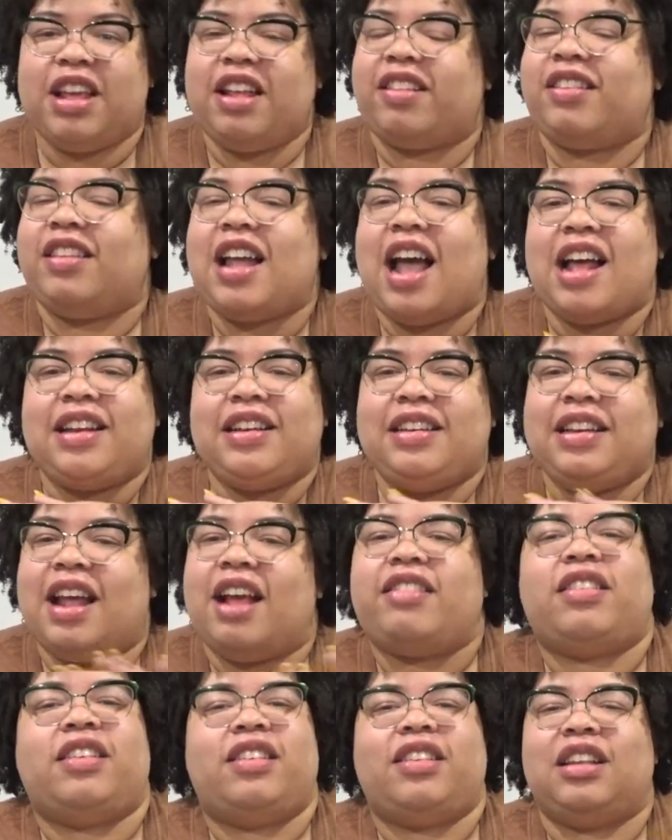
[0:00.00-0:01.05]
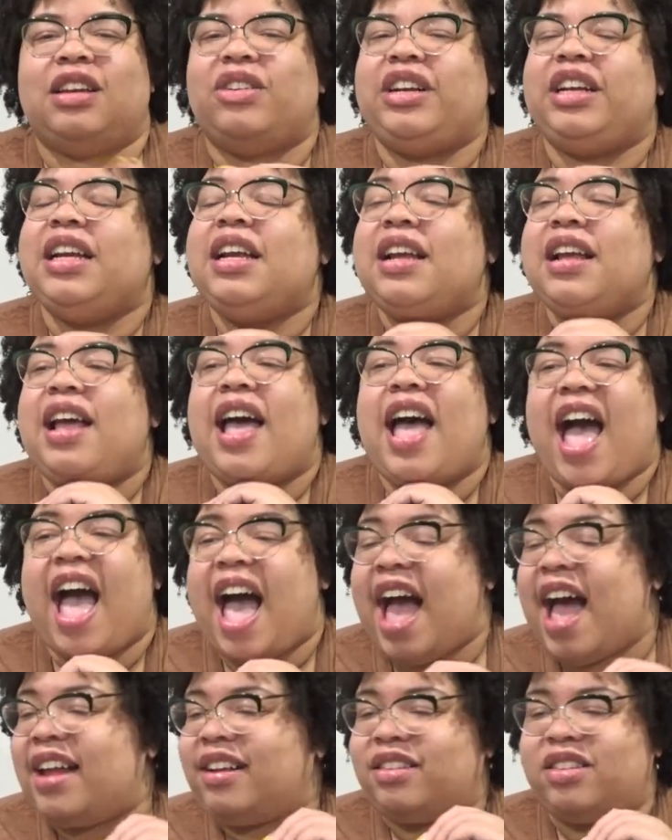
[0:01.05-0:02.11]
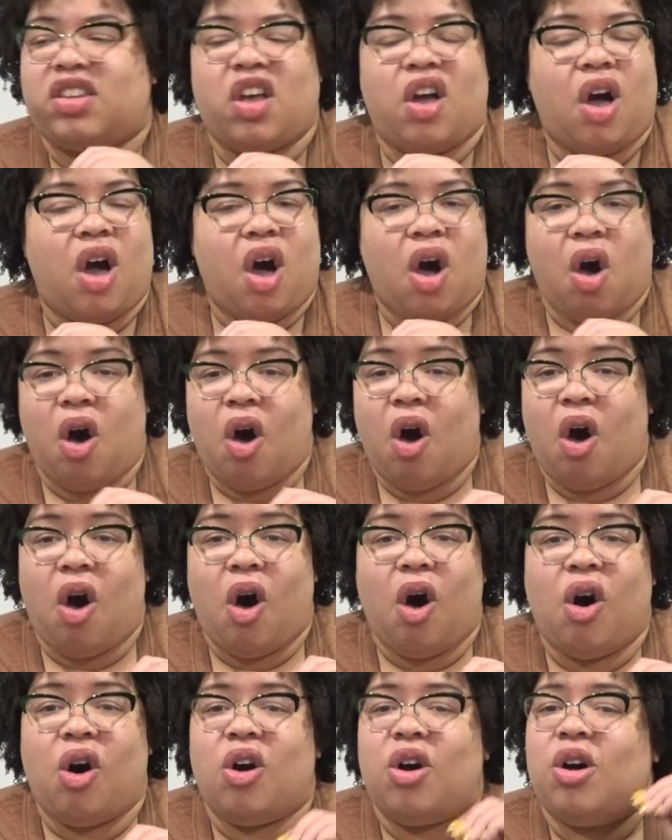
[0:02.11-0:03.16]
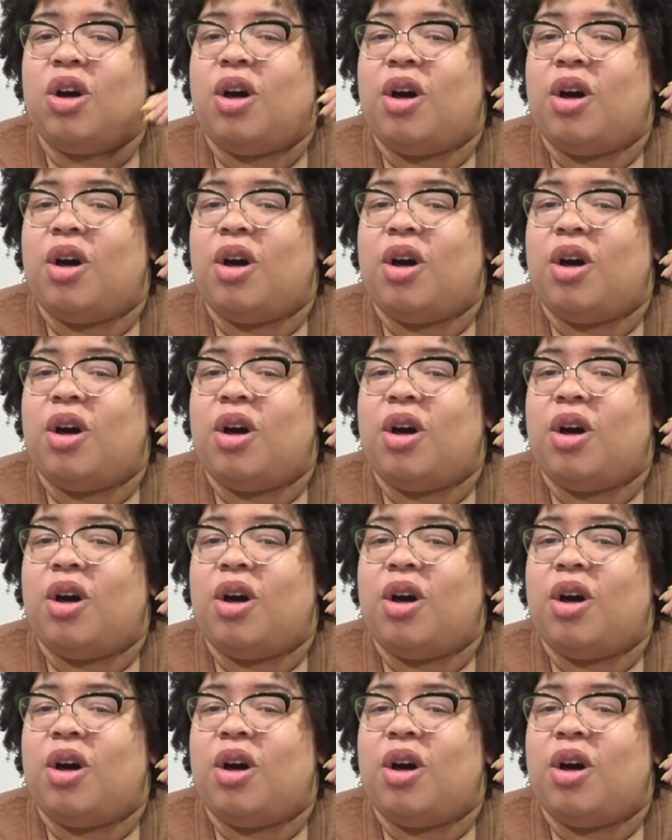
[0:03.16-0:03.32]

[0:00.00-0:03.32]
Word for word: It's not necessary at all,